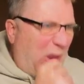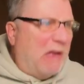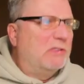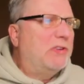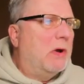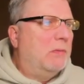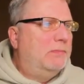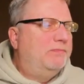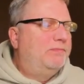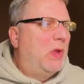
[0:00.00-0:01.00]
So,
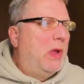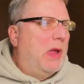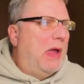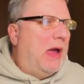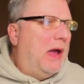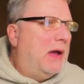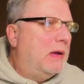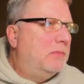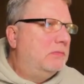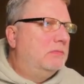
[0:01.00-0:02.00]

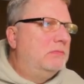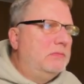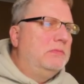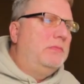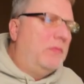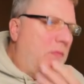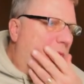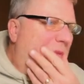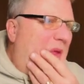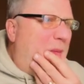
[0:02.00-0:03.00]

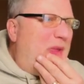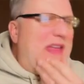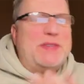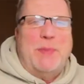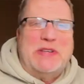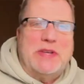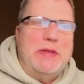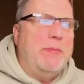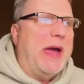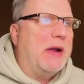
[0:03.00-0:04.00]
that's basically
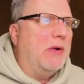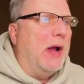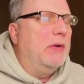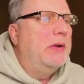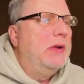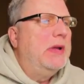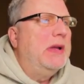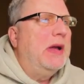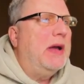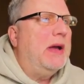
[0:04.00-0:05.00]
the background.
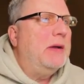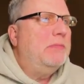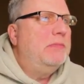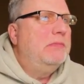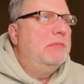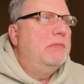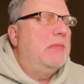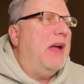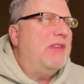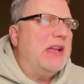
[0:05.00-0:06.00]
I've
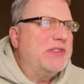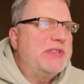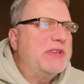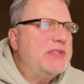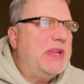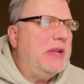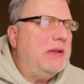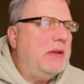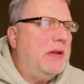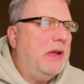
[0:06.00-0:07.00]
got
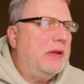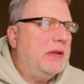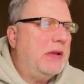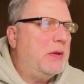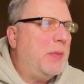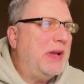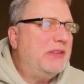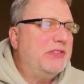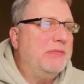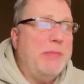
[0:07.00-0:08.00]
16
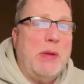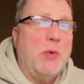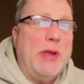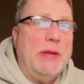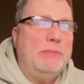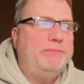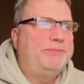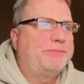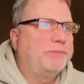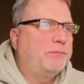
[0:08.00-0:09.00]
gigabytes of memory
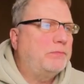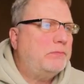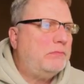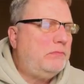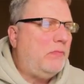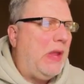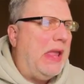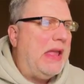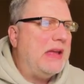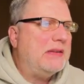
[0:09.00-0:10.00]

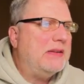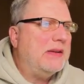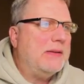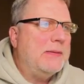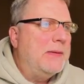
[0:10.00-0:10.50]
and an